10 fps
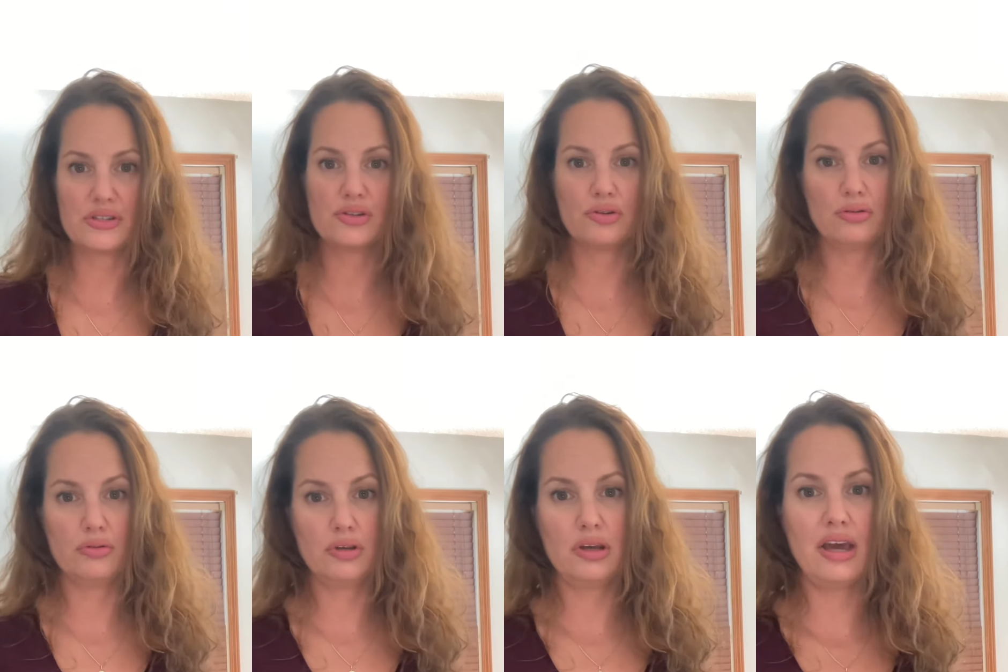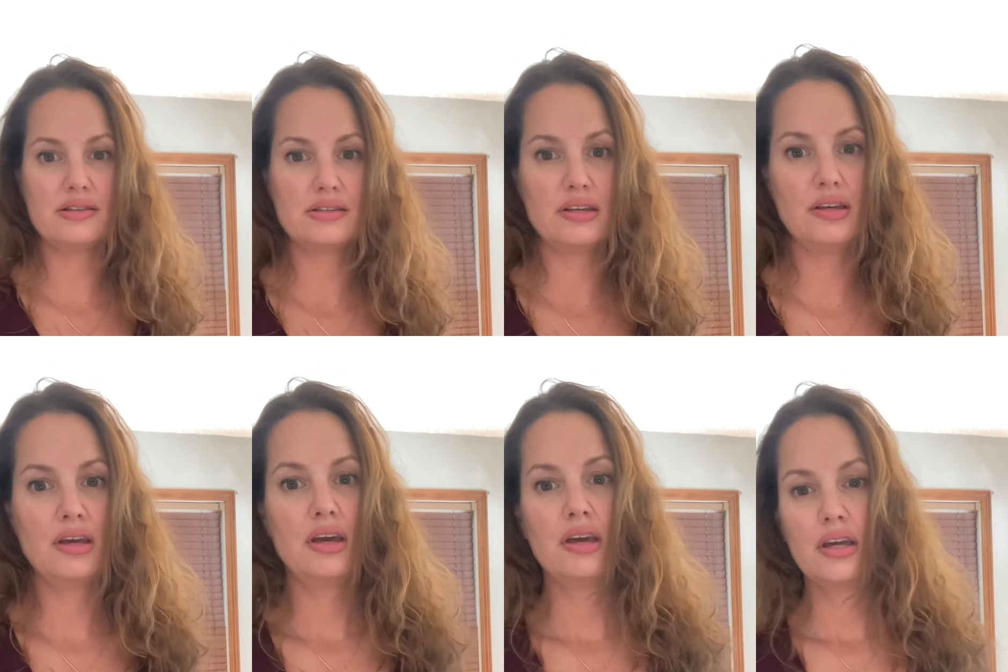to Etsy,
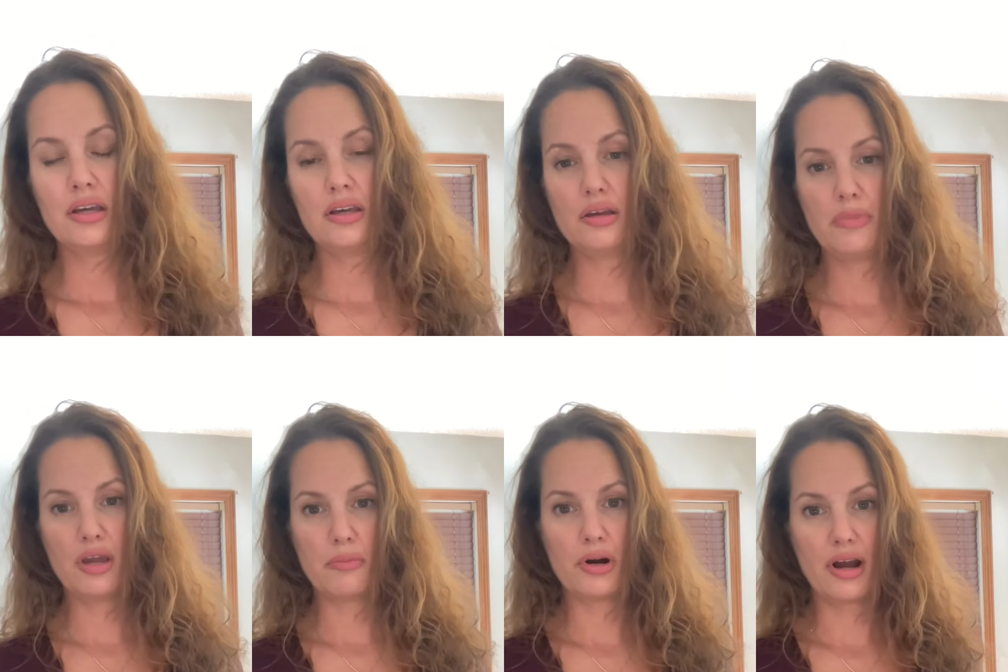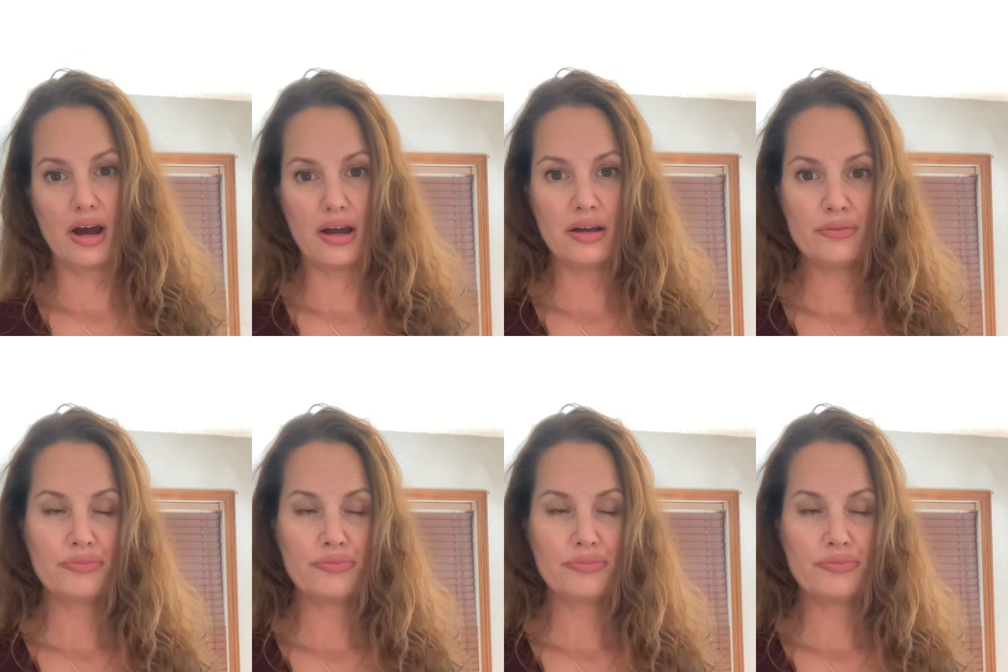eBay, and Mercari.